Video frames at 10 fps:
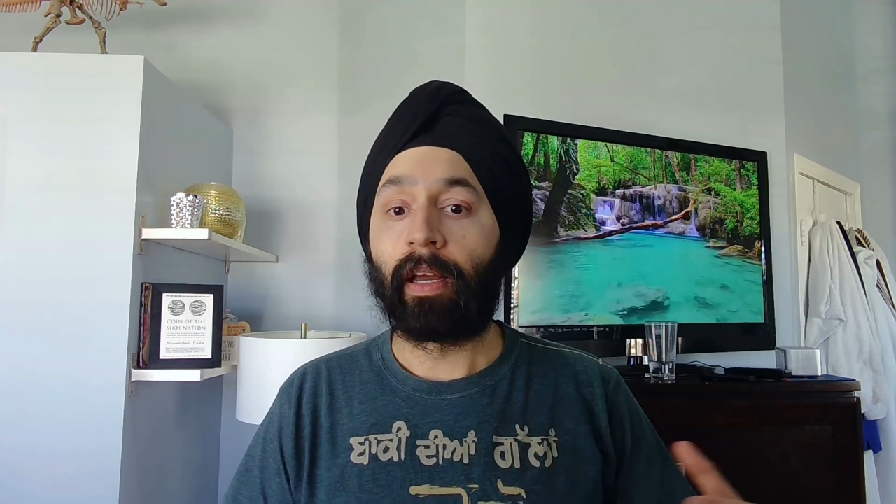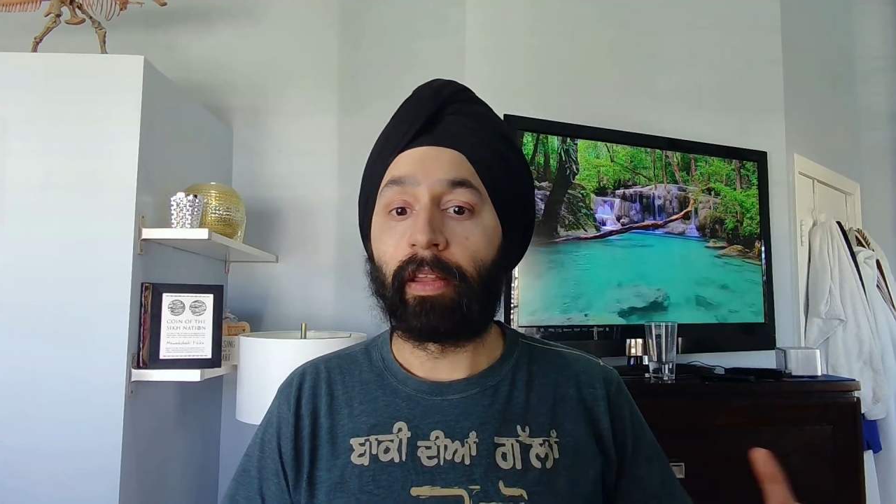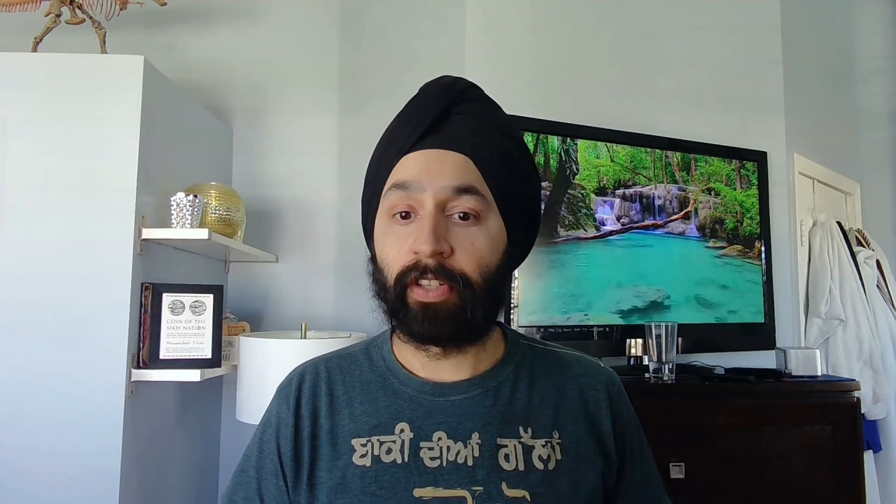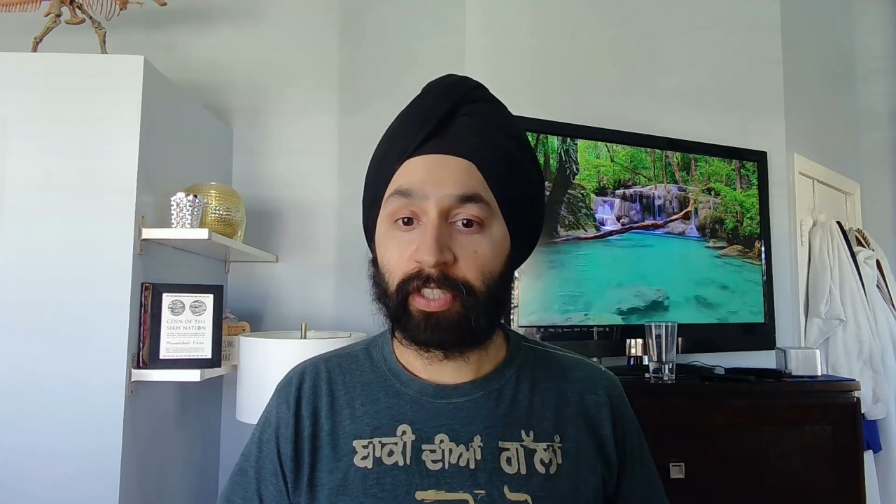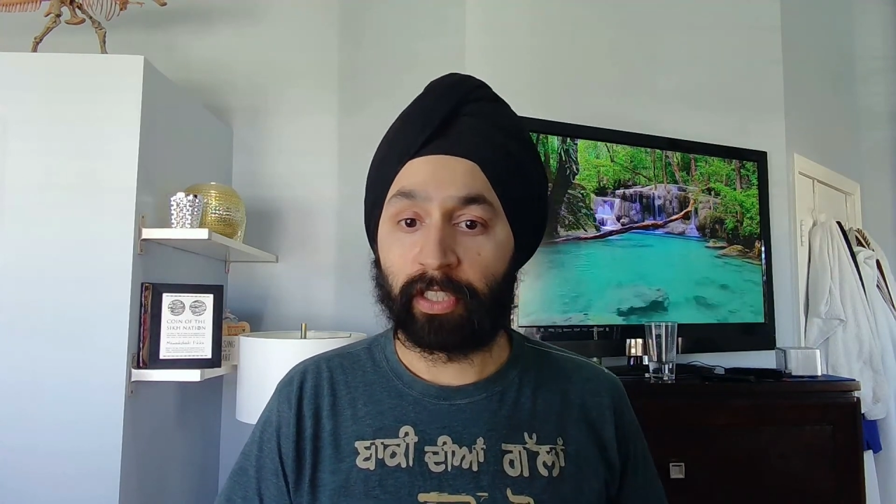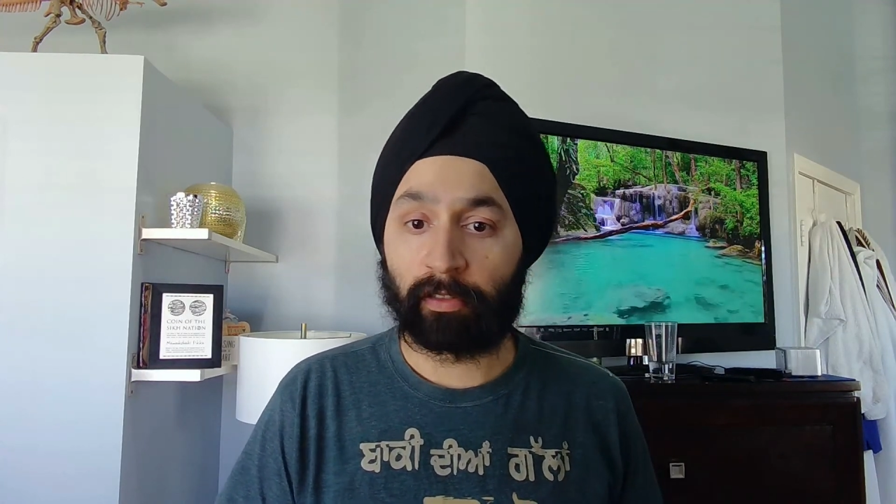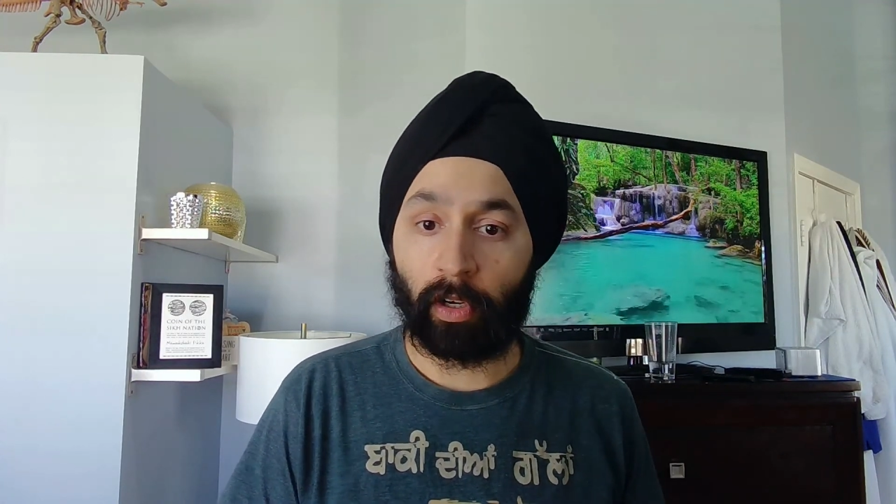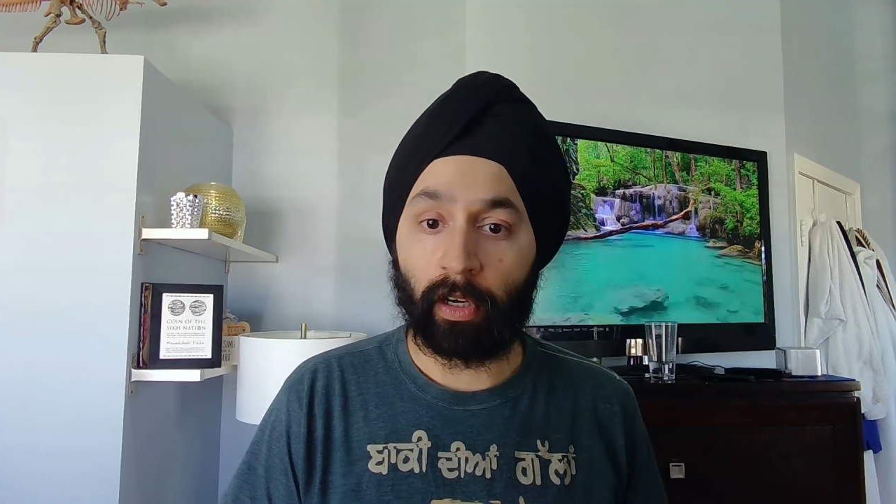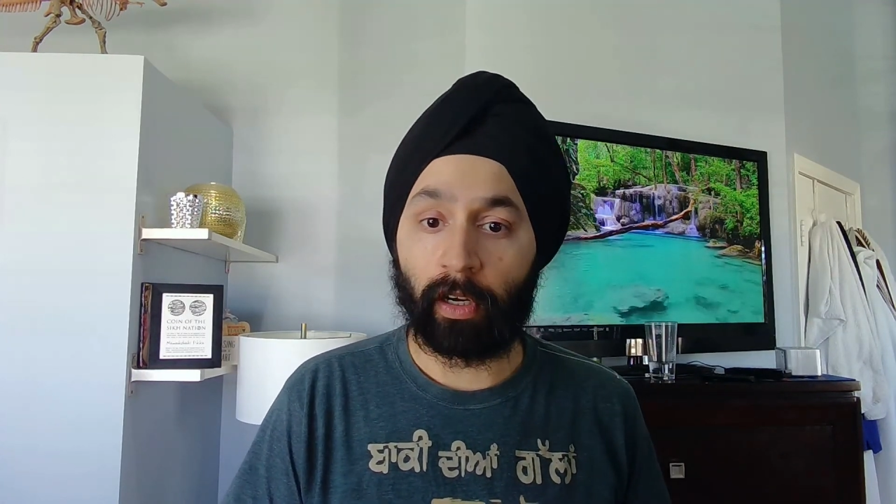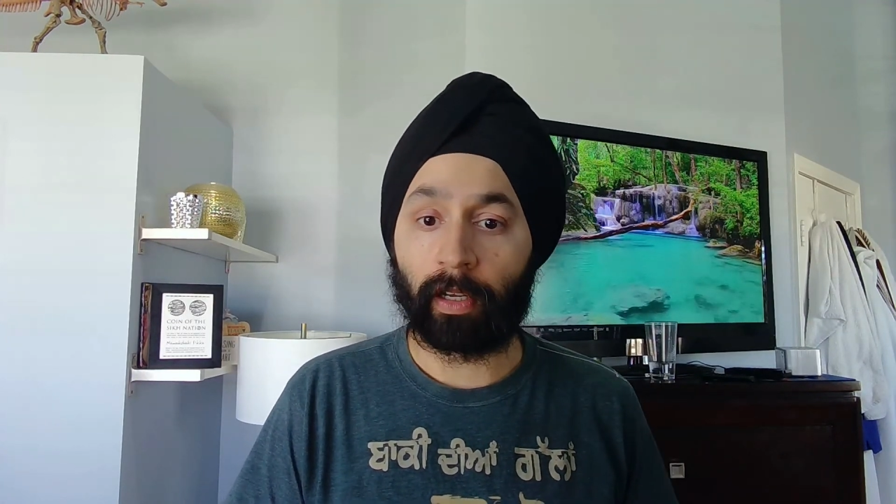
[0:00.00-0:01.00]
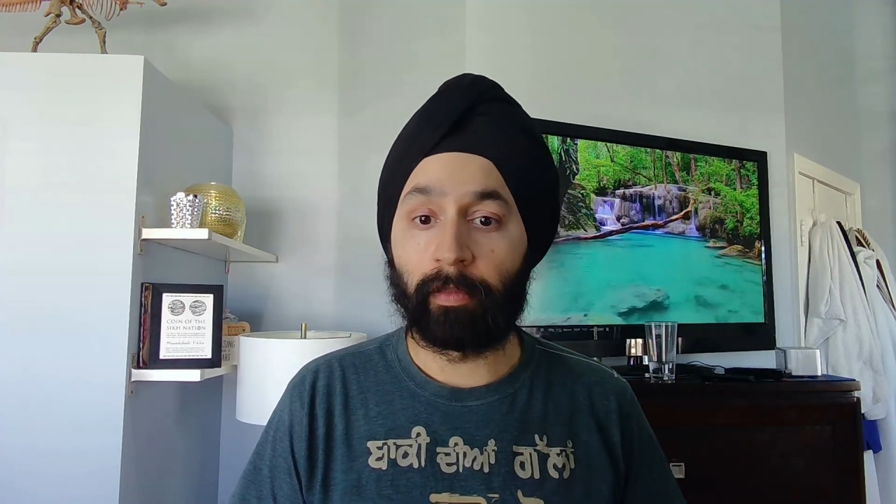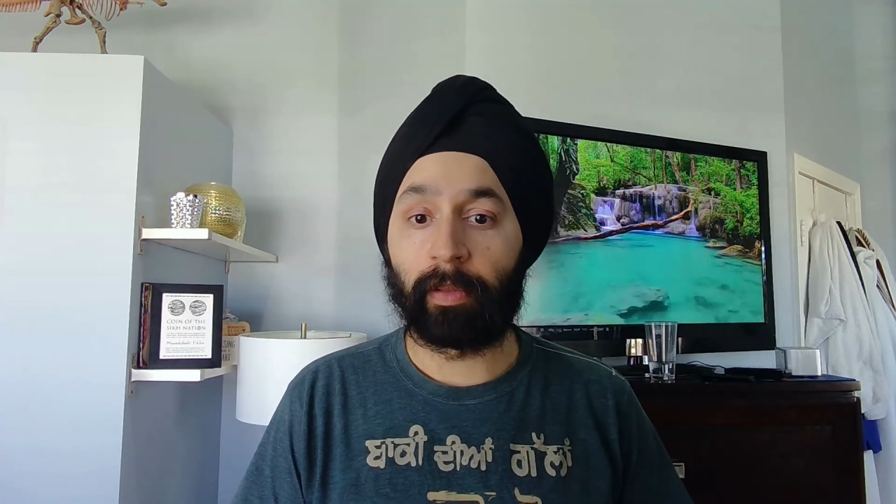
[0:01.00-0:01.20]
and this is wrong, and